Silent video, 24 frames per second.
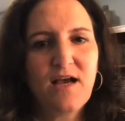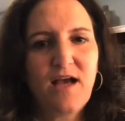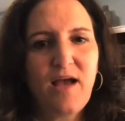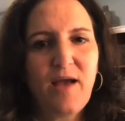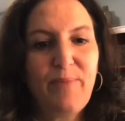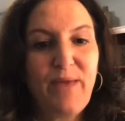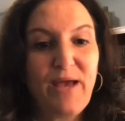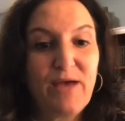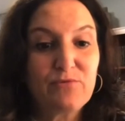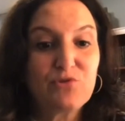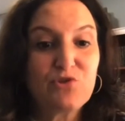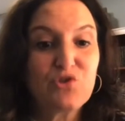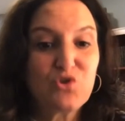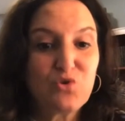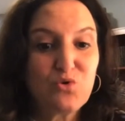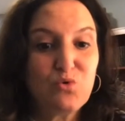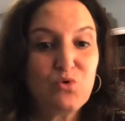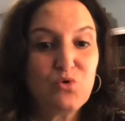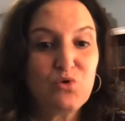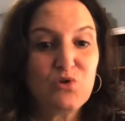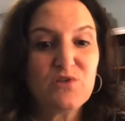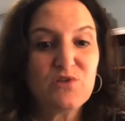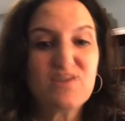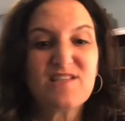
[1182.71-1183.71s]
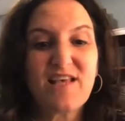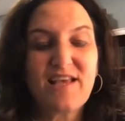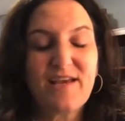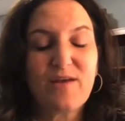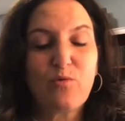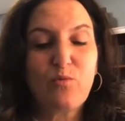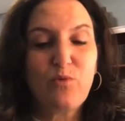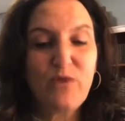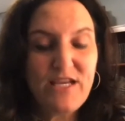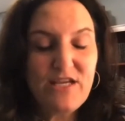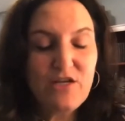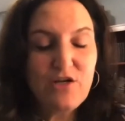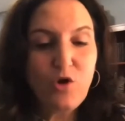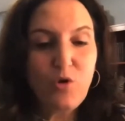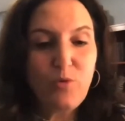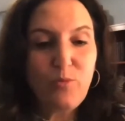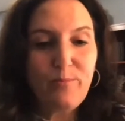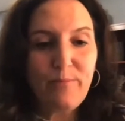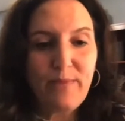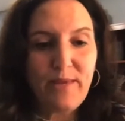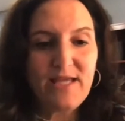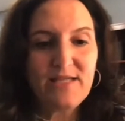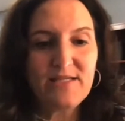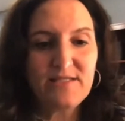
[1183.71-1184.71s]
about schools. Like, we
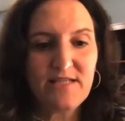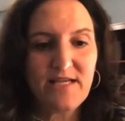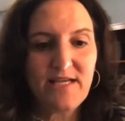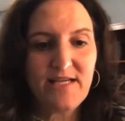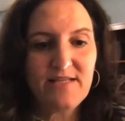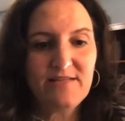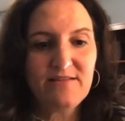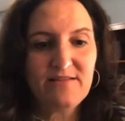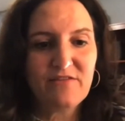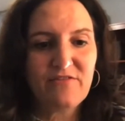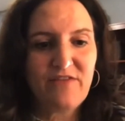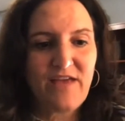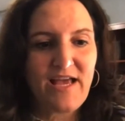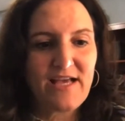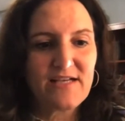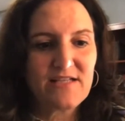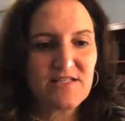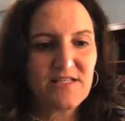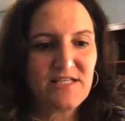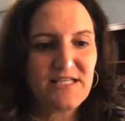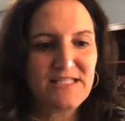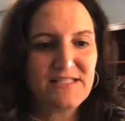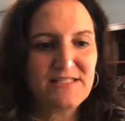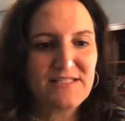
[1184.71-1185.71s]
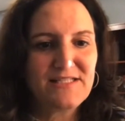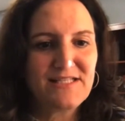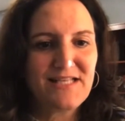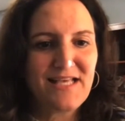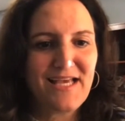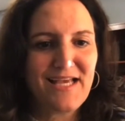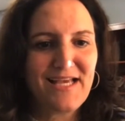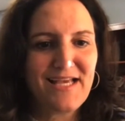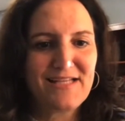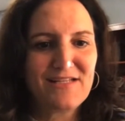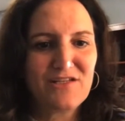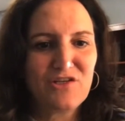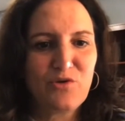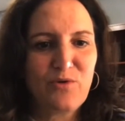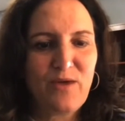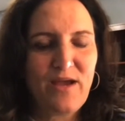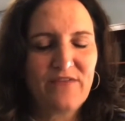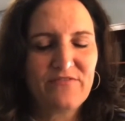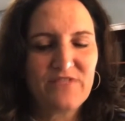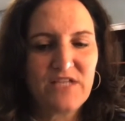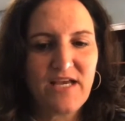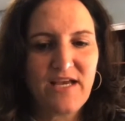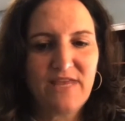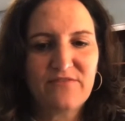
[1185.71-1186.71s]
don't mandate the vaccines that you
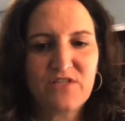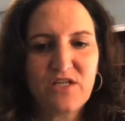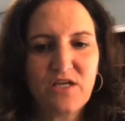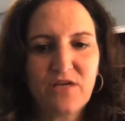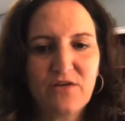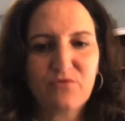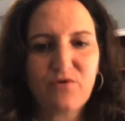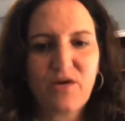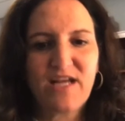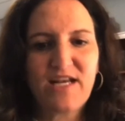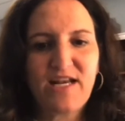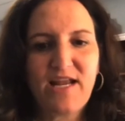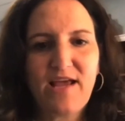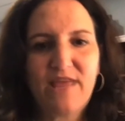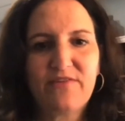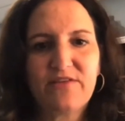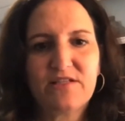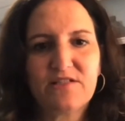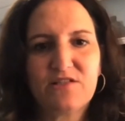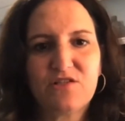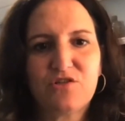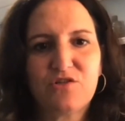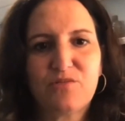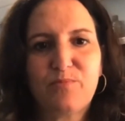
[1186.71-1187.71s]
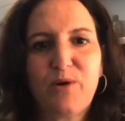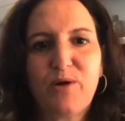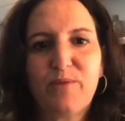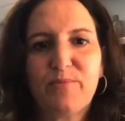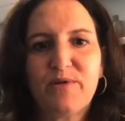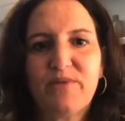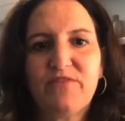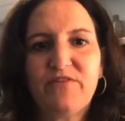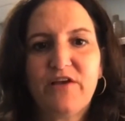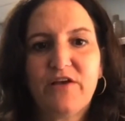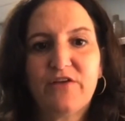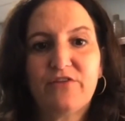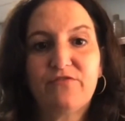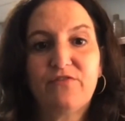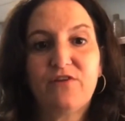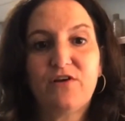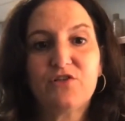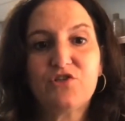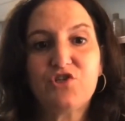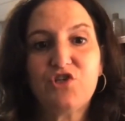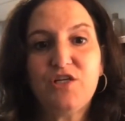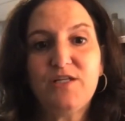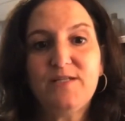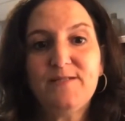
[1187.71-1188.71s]
have to have done right now. That's a Department of Health
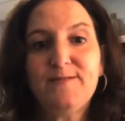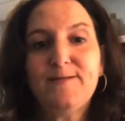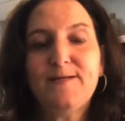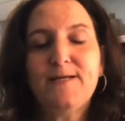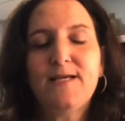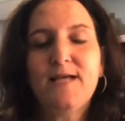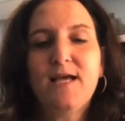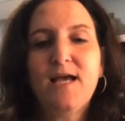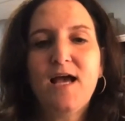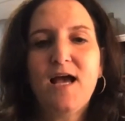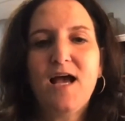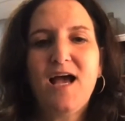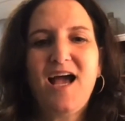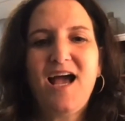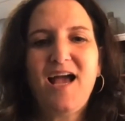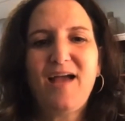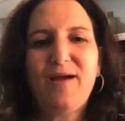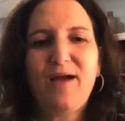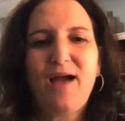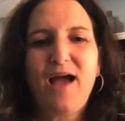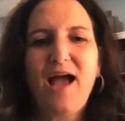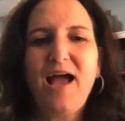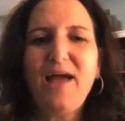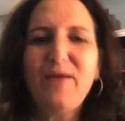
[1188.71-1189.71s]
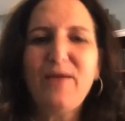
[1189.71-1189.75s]
function. I